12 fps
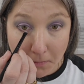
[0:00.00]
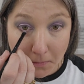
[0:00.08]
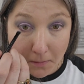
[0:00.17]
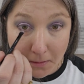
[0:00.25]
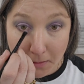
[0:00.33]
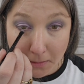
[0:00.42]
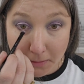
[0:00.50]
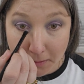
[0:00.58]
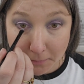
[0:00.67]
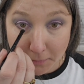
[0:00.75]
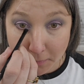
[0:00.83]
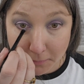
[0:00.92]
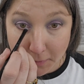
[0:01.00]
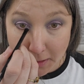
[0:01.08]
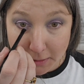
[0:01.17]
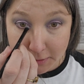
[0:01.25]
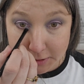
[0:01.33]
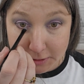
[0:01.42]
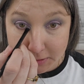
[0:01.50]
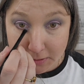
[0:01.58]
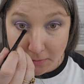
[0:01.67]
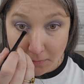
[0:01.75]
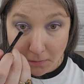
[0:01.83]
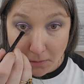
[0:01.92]
on the tip of the brush,
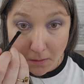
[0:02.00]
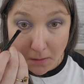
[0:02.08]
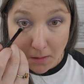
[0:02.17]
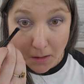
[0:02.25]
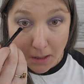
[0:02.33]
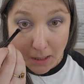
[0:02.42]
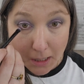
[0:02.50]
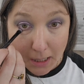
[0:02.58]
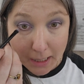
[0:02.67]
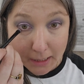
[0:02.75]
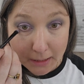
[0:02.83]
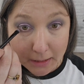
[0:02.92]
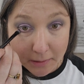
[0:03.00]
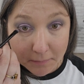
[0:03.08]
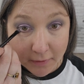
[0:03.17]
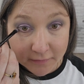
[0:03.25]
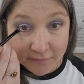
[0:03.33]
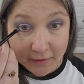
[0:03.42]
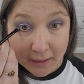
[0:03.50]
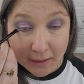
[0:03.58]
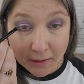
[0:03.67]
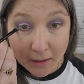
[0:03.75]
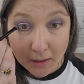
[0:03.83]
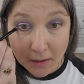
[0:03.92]
lightly buffing
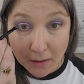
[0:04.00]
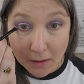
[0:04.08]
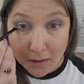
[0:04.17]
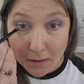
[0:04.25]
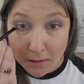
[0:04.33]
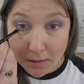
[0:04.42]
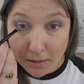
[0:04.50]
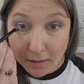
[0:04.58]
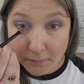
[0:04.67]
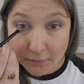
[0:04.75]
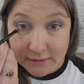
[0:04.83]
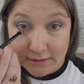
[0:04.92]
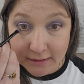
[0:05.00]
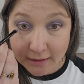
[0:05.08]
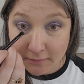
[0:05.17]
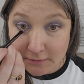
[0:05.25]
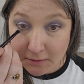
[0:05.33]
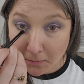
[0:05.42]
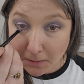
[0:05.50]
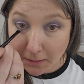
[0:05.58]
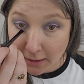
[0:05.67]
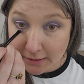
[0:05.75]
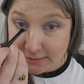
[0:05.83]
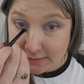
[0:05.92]
and pressing down. So
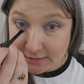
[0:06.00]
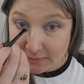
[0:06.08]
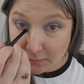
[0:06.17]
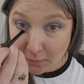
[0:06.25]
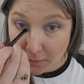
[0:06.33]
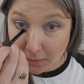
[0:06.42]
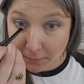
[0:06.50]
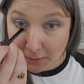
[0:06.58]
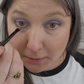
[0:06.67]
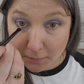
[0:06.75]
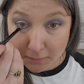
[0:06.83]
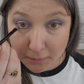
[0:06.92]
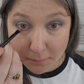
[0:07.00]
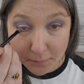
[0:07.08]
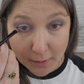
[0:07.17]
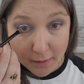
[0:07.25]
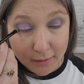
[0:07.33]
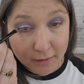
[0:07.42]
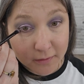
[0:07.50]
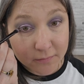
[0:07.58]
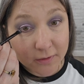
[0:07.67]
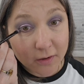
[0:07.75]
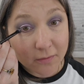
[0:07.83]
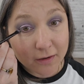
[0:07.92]
less is more when you're doing the bottom.
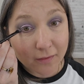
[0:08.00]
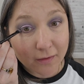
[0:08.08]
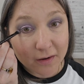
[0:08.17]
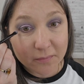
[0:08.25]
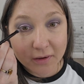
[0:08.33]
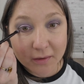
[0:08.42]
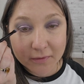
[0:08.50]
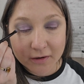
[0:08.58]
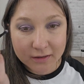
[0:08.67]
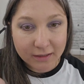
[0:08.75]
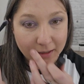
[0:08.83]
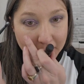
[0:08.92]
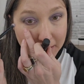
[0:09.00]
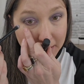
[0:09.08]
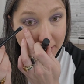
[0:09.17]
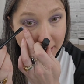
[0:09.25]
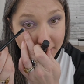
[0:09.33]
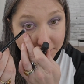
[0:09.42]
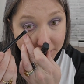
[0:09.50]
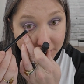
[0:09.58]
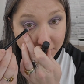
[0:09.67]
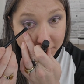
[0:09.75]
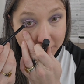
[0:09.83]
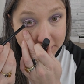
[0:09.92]
You don't want a lot of pigment on there. I'm gonna
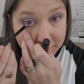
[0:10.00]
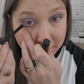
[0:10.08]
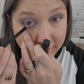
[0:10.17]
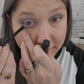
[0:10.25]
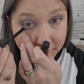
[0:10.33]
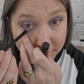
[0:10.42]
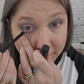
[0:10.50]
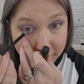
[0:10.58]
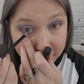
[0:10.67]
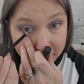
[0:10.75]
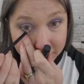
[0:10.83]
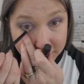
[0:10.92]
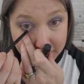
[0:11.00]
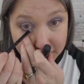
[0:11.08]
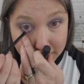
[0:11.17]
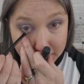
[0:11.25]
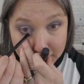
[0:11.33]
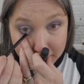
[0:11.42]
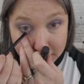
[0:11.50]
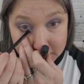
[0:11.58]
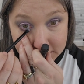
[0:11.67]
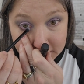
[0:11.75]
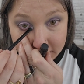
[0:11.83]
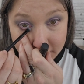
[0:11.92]
go in and do a little bit of tight lining,
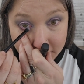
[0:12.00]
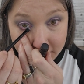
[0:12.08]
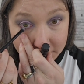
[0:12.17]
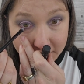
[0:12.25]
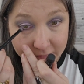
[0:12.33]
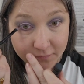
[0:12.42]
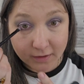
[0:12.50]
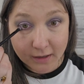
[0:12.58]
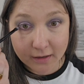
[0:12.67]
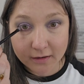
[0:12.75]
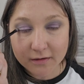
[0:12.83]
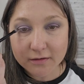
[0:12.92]
just a little bit of buff that,